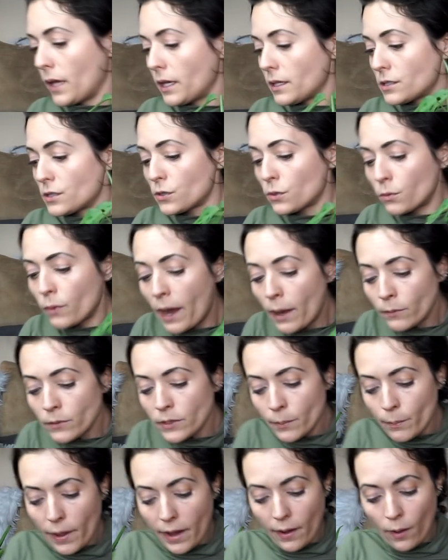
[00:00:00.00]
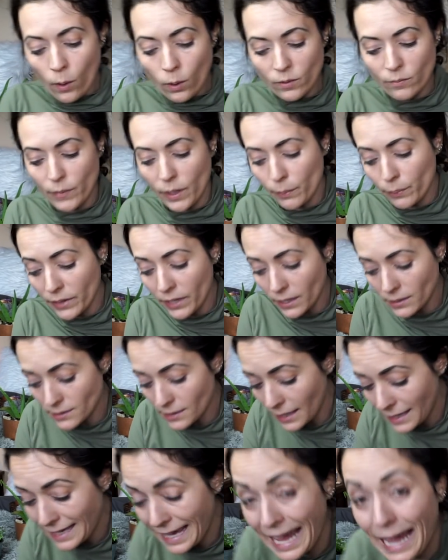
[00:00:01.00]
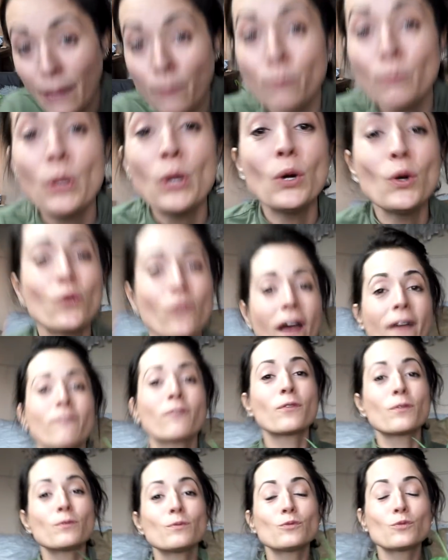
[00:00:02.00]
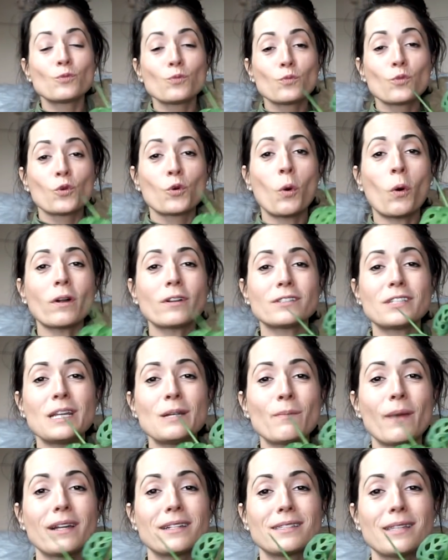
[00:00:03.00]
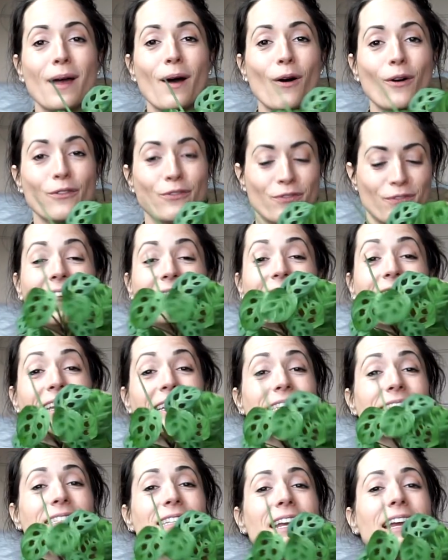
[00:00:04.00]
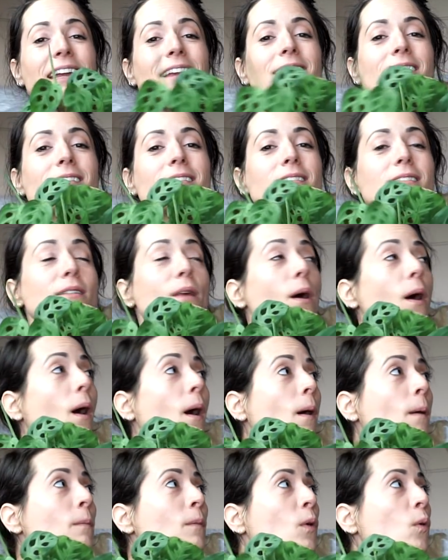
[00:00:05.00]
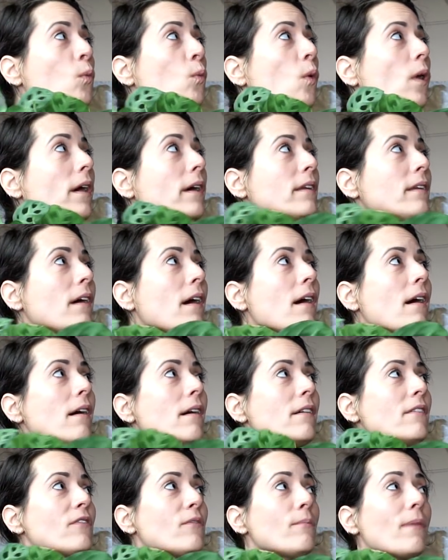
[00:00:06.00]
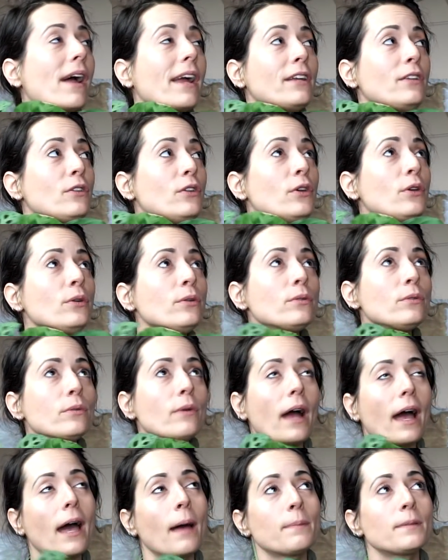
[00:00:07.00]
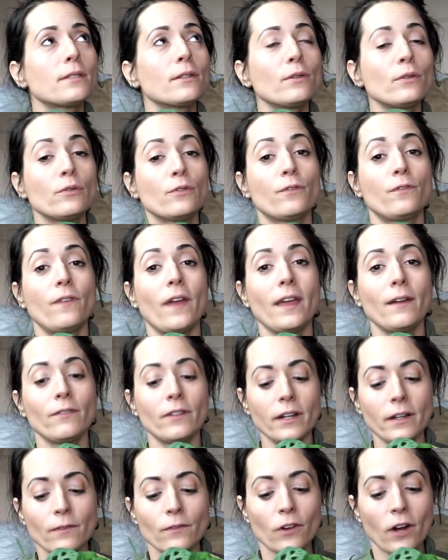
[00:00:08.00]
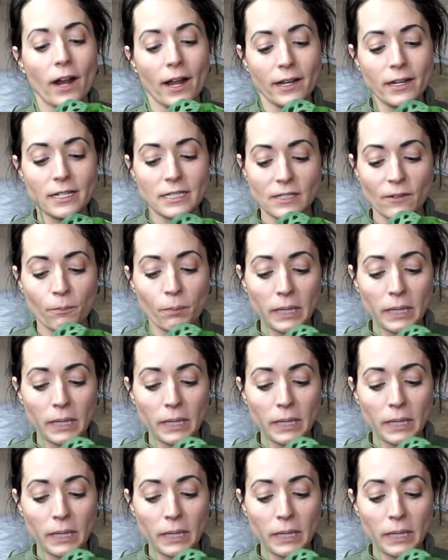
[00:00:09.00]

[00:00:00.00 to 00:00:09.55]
like surrounded by all of my plants. I can't move. I've quarantined myself. This is one of my new absolute favorite varieties of